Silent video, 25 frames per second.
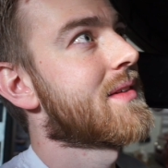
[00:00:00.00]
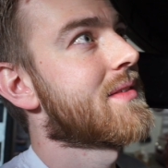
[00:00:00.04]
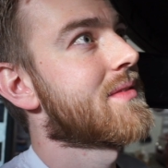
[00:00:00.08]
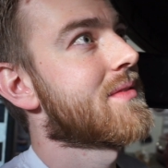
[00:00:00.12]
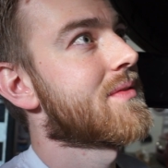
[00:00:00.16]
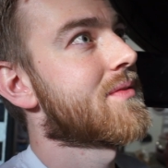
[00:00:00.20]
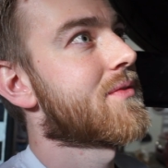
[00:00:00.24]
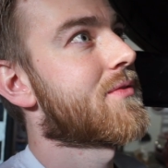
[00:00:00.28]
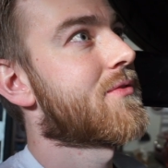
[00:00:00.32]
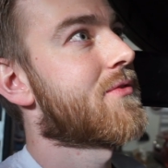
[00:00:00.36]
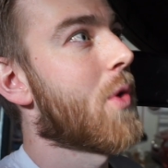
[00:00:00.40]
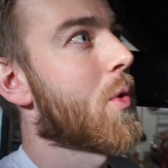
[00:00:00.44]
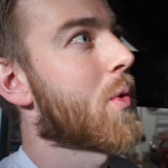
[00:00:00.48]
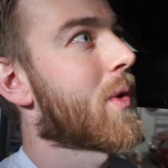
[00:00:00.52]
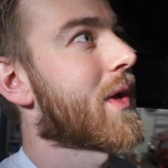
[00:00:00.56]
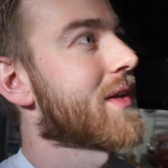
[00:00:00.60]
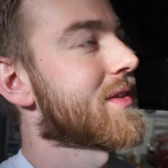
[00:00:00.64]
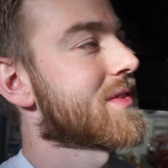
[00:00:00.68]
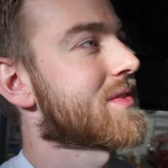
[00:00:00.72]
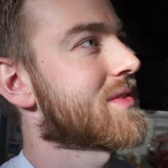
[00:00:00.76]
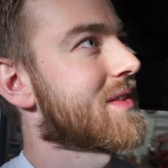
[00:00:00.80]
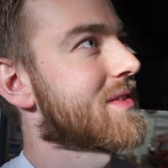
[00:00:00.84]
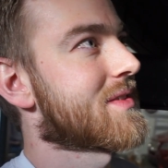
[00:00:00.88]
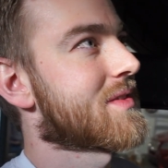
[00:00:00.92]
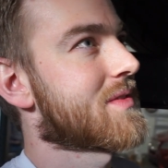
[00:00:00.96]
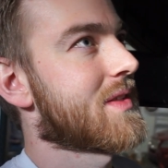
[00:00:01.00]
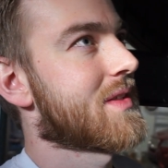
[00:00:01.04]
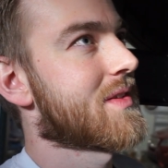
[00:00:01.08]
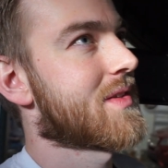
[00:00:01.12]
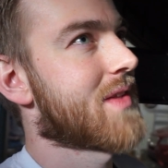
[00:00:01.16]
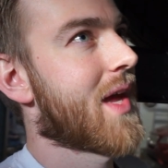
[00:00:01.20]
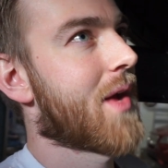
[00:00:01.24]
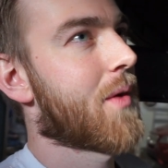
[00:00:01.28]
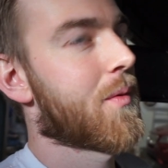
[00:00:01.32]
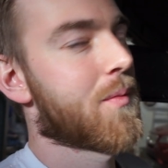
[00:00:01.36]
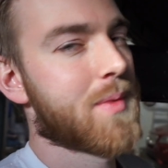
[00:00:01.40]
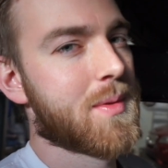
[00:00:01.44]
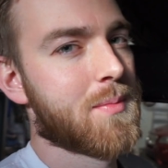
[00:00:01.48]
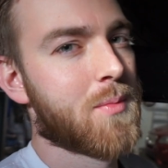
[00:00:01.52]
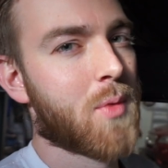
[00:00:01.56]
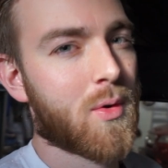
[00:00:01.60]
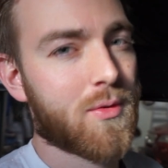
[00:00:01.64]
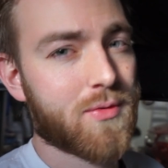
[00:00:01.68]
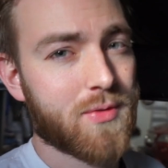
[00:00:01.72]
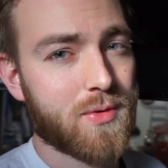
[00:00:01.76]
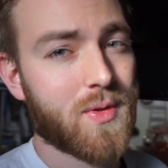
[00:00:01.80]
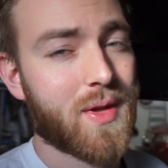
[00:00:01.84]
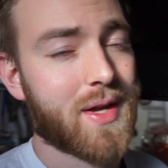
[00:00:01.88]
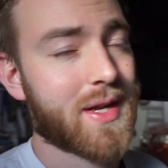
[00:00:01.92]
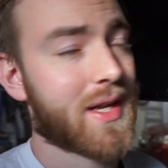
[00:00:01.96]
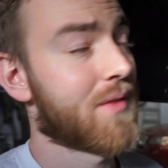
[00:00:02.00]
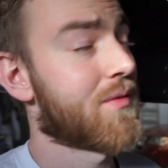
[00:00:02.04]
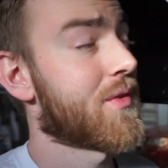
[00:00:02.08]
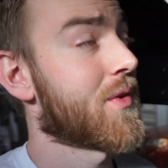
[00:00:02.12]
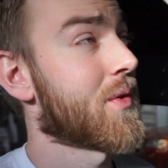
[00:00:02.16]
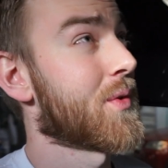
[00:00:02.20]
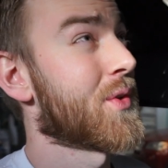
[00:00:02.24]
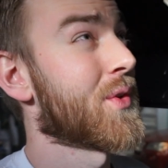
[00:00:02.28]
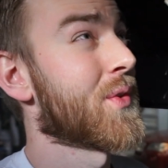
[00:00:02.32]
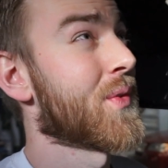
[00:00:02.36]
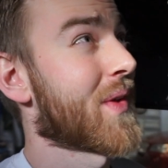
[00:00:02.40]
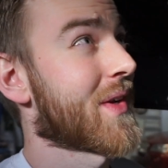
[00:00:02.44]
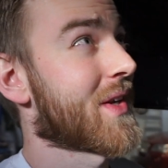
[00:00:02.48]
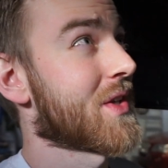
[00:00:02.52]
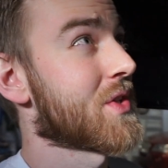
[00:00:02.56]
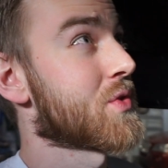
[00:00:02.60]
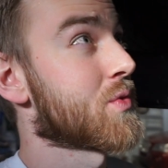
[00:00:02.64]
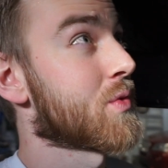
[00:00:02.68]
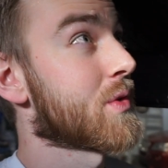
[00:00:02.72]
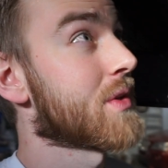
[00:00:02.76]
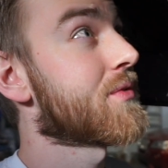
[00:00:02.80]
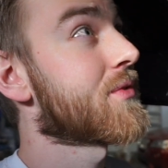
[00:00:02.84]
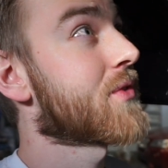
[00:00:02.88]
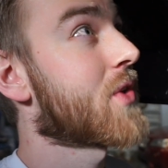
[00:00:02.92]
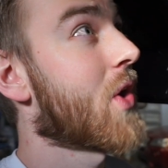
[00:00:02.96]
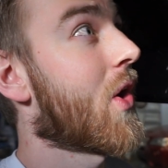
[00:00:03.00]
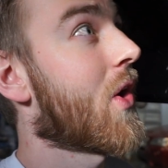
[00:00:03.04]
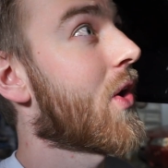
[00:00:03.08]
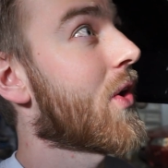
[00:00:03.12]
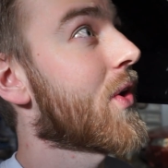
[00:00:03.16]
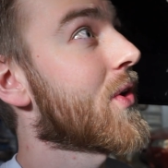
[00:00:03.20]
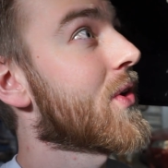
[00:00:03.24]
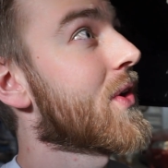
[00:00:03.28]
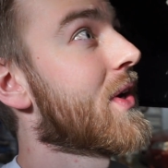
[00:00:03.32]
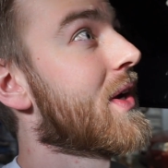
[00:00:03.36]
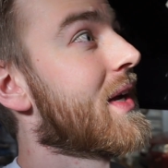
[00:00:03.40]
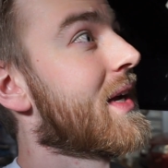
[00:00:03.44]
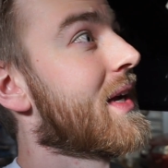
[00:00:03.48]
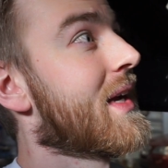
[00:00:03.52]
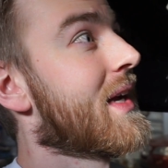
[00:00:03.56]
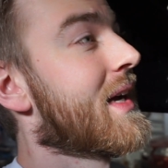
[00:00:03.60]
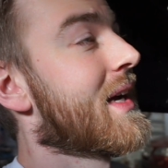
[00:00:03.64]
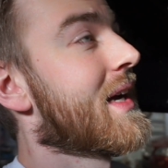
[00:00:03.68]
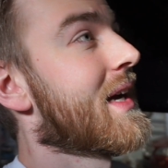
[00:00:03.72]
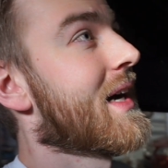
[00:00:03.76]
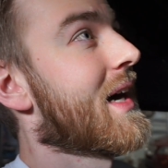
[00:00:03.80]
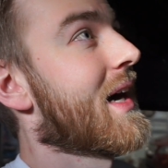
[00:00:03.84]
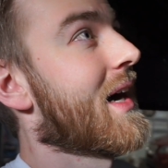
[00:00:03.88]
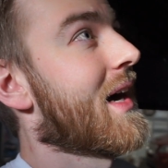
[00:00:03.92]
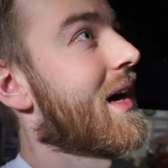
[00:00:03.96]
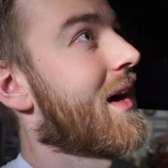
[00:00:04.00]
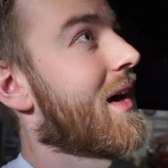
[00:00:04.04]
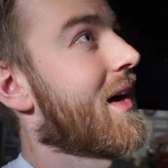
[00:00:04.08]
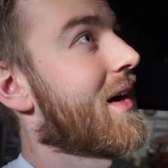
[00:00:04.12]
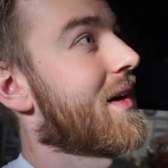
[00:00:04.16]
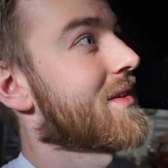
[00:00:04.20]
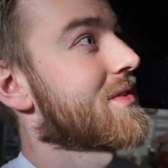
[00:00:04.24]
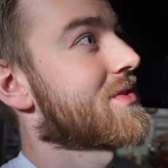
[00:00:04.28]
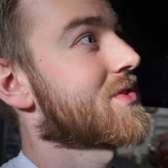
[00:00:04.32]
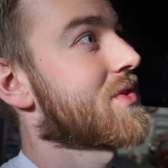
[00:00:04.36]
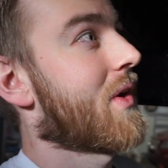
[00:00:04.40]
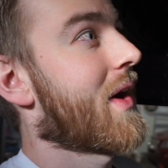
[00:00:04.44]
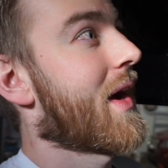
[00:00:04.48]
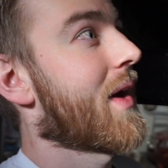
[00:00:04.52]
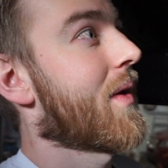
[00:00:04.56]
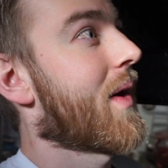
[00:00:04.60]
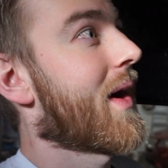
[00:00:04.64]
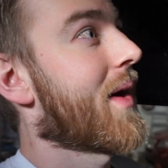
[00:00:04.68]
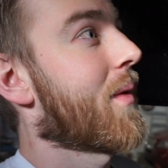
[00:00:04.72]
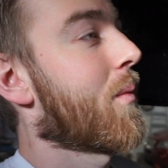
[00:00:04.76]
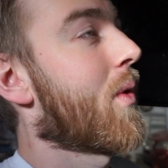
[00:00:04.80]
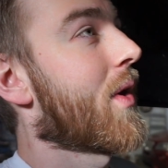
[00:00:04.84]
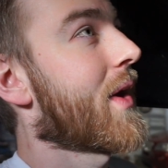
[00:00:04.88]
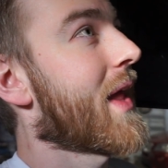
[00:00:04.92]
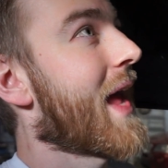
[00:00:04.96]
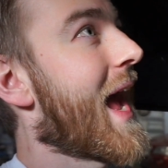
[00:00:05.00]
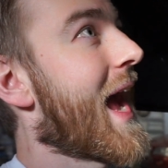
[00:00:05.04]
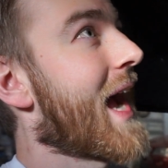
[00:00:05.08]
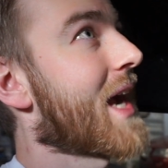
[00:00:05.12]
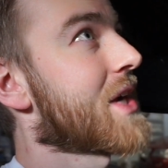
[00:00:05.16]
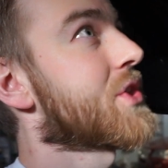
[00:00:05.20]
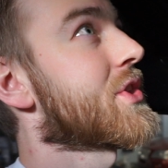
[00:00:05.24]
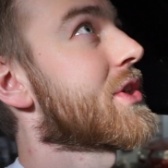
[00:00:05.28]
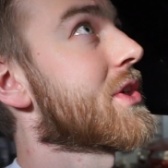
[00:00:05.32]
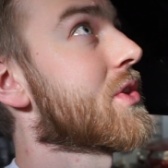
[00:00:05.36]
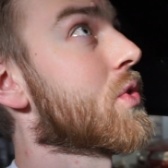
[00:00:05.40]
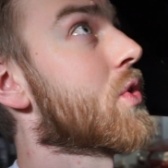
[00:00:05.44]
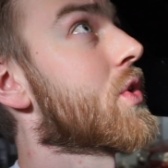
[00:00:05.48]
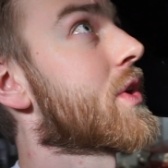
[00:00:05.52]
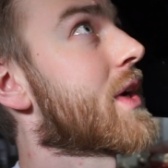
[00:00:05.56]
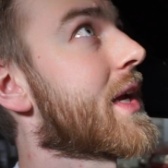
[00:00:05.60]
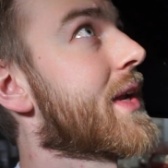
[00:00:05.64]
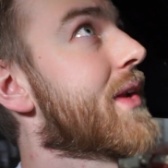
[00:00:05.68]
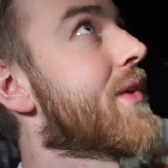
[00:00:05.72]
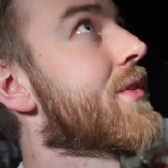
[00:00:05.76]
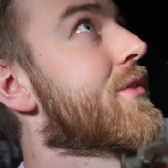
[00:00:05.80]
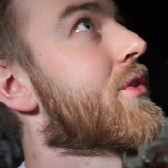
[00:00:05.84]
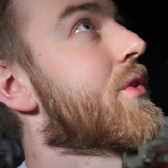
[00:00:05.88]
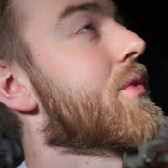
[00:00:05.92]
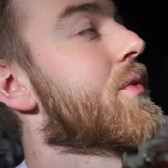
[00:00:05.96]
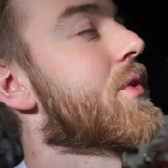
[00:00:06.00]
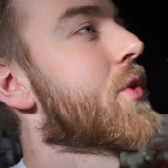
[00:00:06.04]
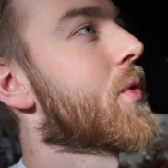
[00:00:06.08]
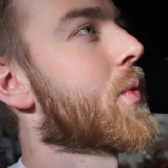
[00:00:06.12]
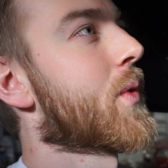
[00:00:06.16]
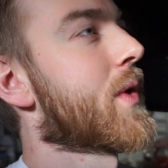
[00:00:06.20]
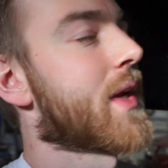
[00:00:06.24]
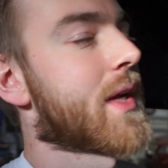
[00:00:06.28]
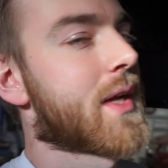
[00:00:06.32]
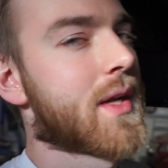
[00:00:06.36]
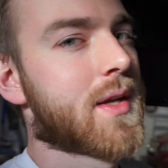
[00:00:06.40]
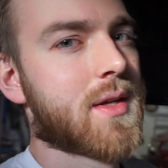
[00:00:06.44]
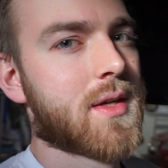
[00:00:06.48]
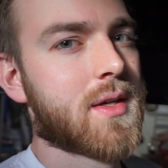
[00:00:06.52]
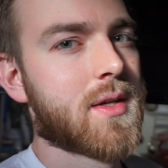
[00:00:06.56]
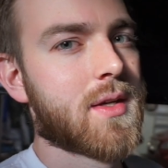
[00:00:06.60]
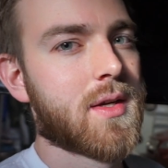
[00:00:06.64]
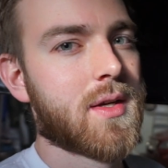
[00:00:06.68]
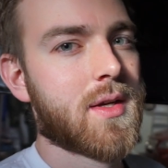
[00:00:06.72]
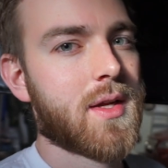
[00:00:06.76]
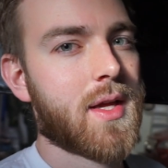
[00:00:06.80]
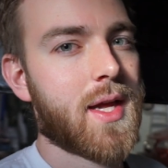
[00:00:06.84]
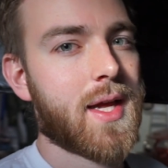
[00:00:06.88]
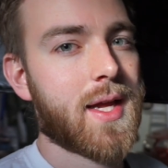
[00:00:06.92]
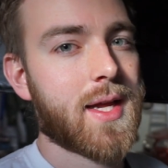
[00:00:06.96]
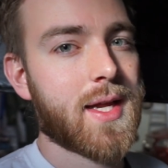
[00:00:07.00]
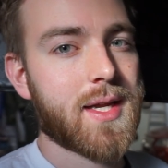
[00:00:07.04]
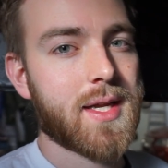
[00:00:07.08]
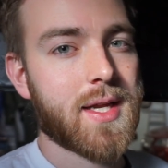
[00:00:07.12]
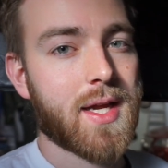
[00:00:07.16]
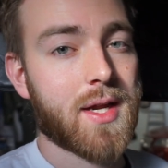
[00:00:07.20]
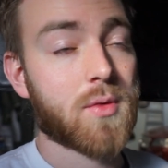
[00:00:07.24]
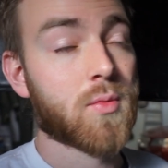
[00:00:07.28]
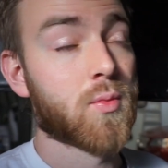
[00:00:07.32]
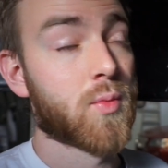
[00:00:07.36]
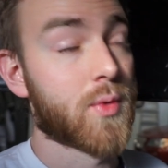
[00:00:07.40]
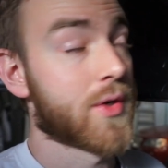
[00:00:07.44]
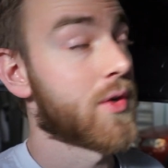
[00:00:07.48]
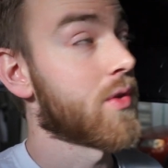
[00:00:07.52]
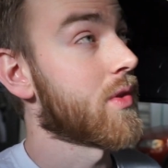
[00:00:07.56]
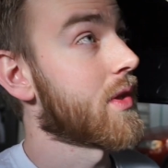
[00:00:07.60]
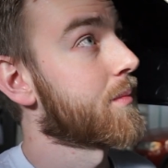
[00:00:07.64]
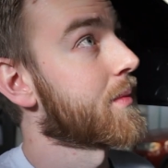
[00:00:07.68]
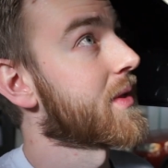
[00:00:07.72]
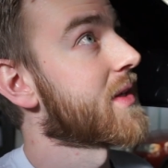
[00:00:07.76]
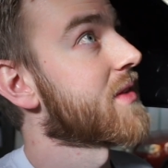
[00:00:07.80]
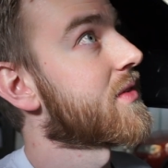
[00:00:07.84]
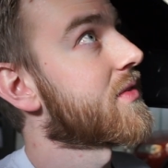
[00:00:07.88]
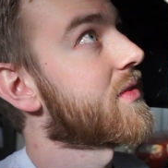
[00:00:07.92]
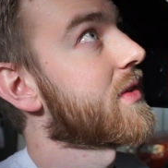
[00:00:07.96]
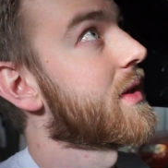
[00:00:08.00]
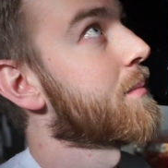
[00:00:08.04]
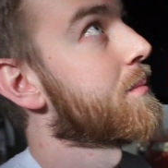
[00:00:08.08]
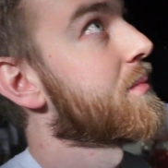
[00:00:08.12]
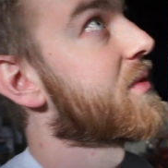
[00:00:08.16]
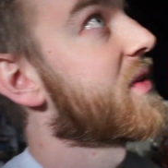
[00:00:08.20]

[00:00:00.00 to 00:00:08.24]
focused. That would be more for like if you're doing like a drift car. So I want to actually look into doing a real limited slip